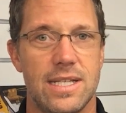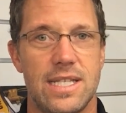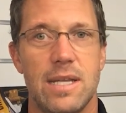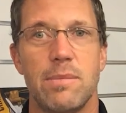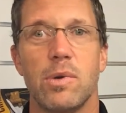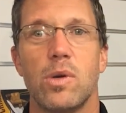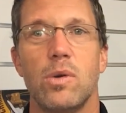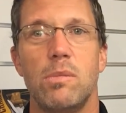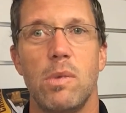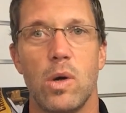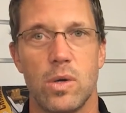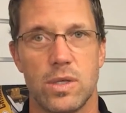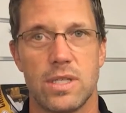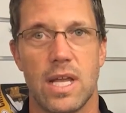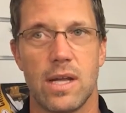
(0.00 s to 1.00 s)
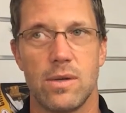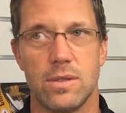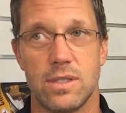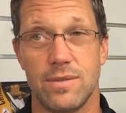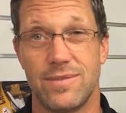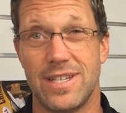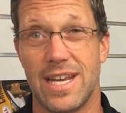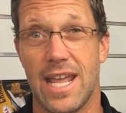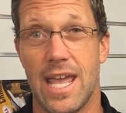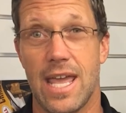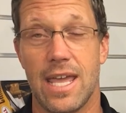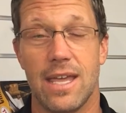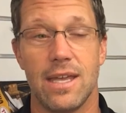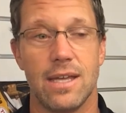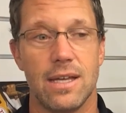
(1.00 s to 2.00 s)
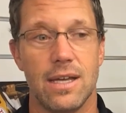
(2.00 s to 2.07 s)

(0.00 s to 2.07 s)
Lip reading: typical motorcycles of today